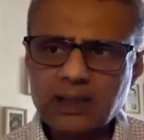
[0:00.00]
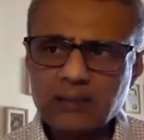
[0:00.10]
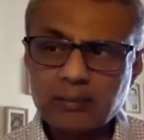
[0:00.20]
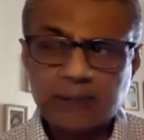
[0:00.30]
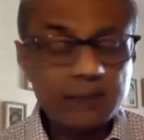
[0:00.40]

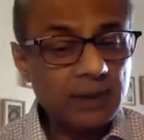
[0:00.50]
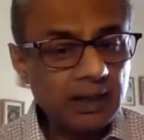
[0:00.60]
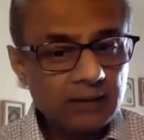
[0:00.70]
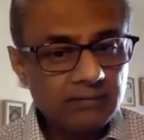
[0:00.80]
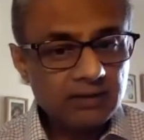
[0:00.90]

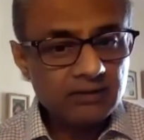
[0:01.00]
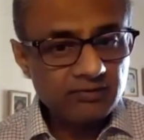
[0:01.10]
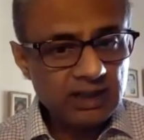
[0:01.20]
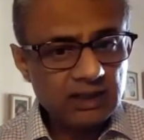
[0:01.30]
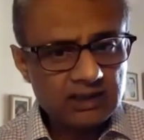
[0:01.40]
primarily with
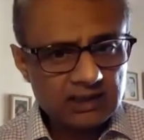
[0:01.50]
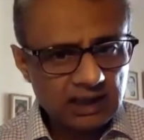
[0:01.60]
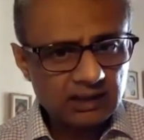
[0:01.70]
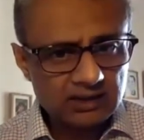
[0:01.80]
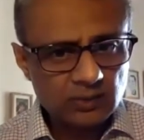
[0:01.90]
field
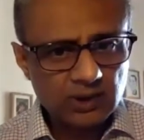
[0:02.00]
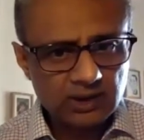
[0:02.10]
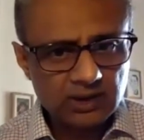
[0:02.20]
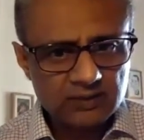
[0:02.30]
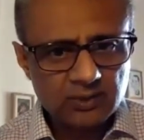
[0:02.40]
sales
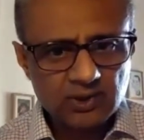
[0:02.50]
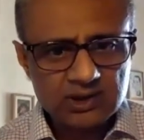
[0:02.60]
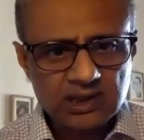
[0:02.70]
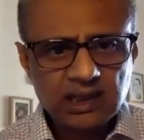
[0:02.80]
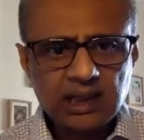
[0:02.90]
workers,
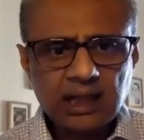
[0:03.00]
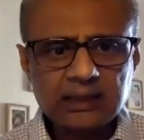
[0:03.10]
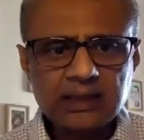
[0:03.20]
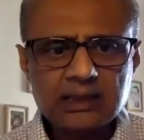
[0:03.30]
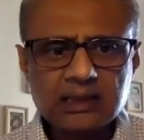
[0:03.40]
because I
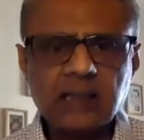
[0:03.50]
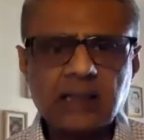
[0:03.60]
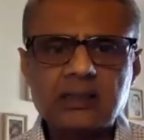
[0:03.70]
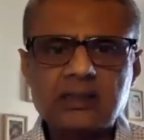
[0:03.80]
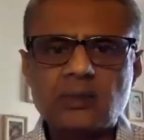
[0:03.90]
think
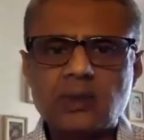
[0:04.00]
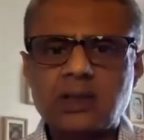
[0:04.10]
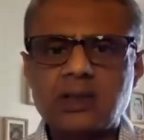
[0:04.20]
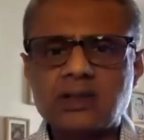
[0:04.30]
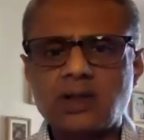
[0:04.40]
sales
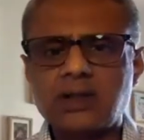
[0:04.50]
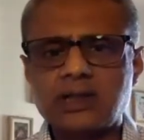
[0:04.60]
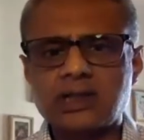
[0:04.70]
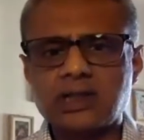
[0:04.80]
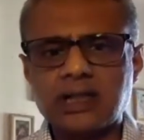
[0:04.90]
workers got
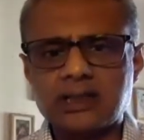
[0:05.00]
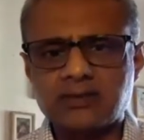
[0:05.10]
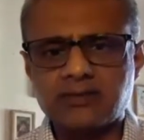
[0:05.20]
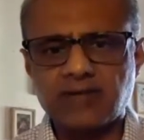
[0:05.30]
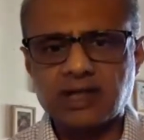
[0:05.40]
digitized
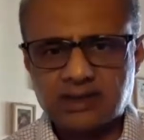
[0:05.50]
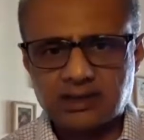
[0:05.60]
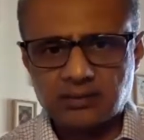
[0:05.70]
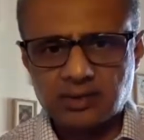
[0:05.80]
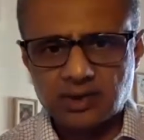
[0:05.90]

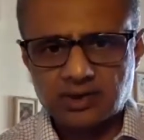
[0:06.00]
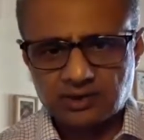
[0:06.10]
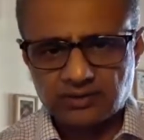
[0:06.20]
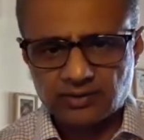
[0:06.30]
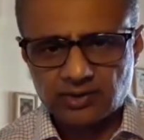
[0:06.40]
faster because,
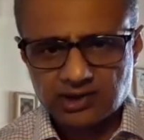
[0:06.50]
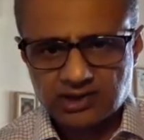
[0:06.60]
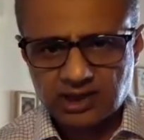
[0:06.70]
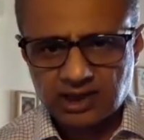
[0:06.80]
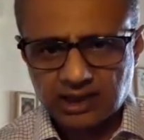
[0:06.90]
of course,
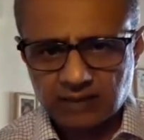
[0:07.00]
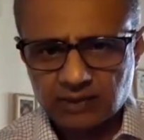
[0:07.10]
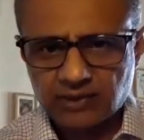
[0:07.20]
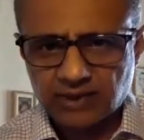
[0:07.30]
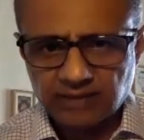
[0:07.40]
it's connected
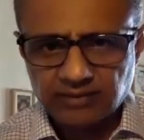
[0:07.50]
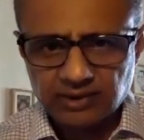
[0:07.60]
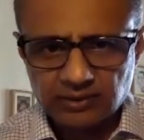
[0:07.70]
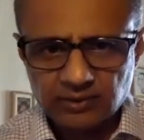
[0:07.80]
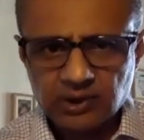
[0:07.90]
with
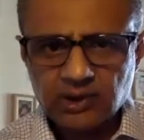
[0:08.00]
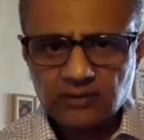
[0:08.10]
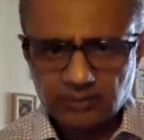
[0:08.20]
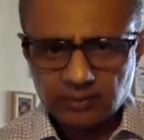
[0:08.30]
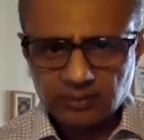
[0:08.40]
revenue
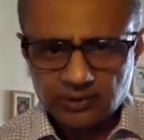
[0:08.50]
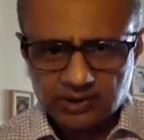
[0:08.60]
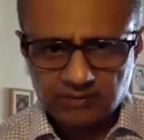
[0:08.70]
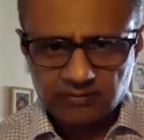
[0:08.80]
for most